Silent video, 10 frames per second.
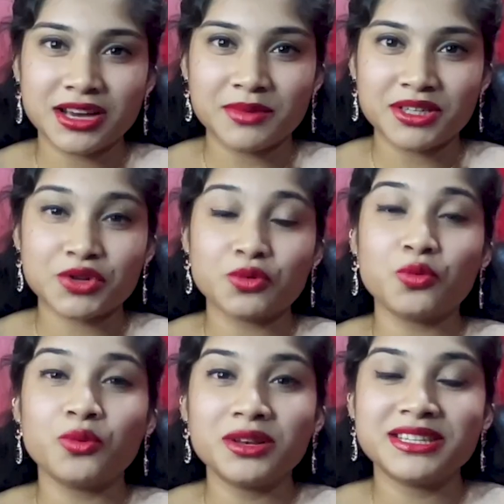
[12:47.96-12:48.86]
committee,
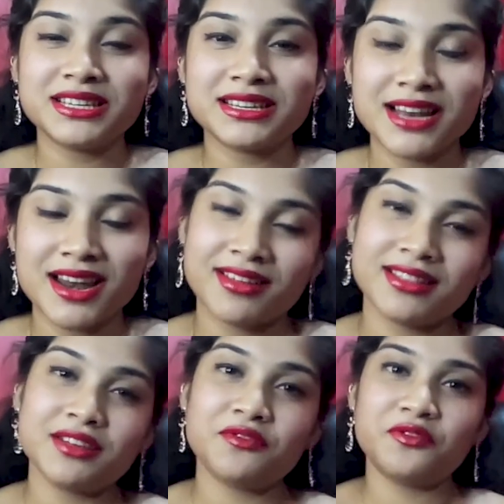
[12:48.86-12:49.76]
who will be
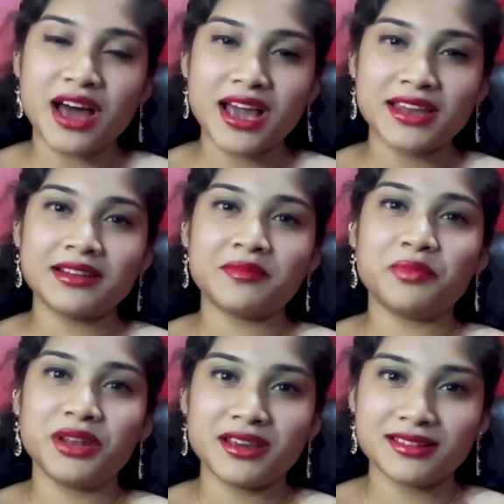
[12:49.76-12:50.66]
declaring the final
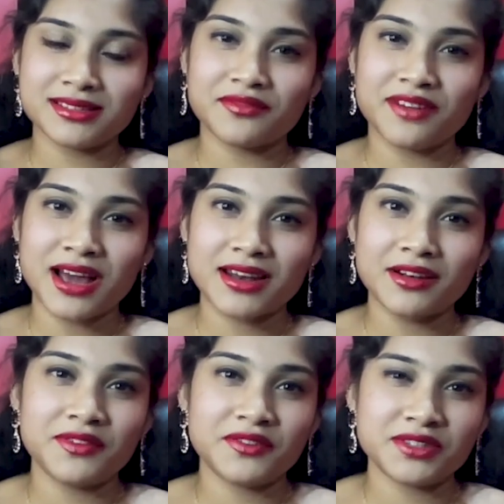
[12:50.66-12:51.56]
players, the
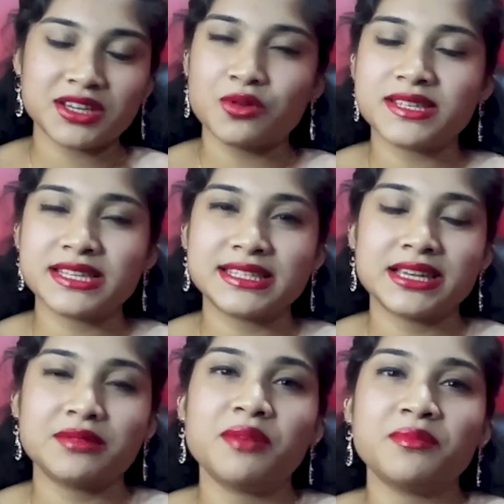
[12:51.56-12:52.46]
final 15 or
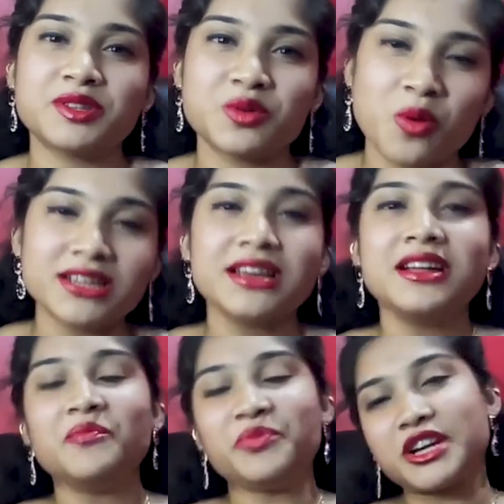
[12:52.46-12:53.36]
16 member squad
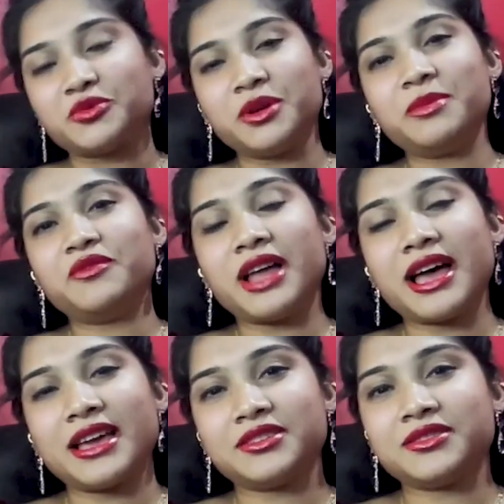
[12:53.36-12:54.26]
that will be
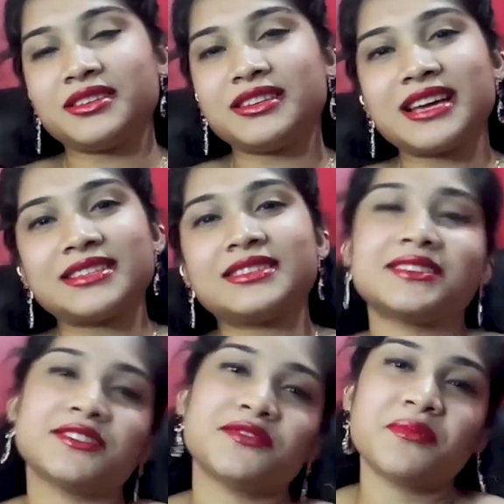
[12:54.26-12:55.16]
flying to the United
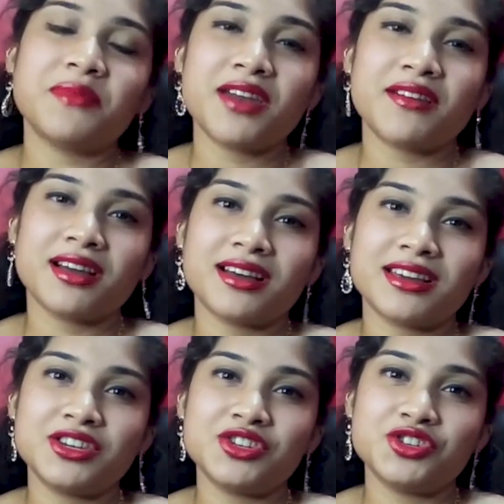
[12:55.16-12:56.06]
States of
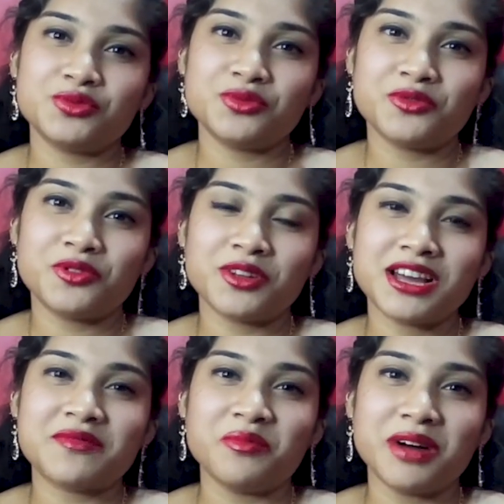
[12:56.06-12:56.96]
America in June for
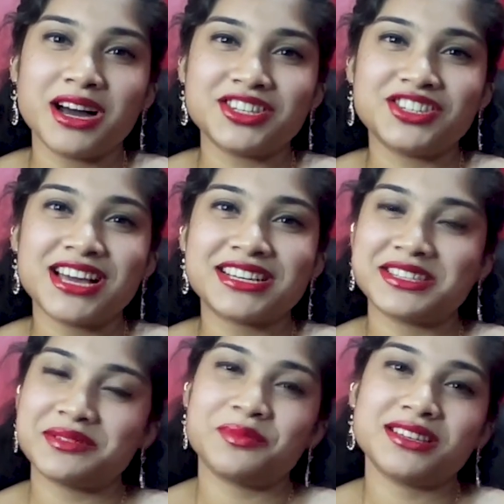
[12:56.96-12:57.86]
that much
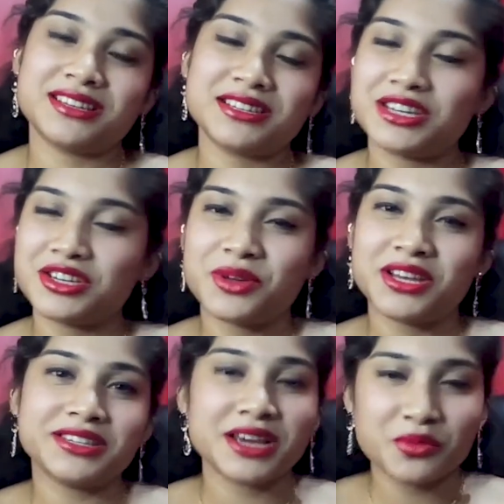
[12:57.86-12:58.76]
anticipated
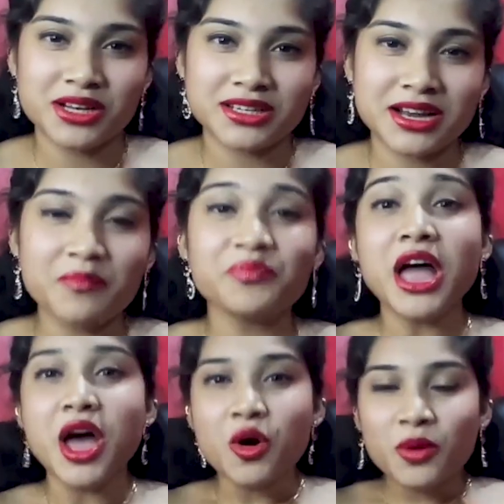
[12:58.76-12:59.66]
T20I World Cup.
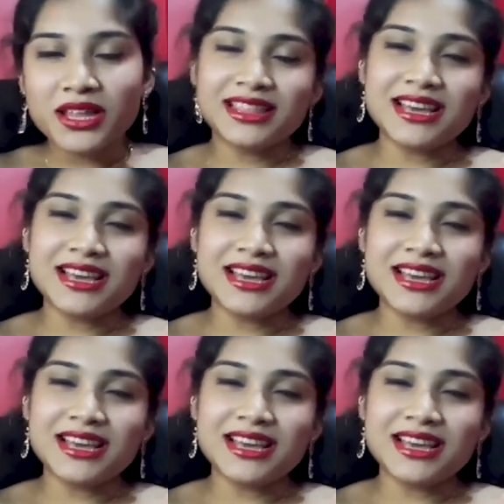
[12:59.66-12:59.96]
With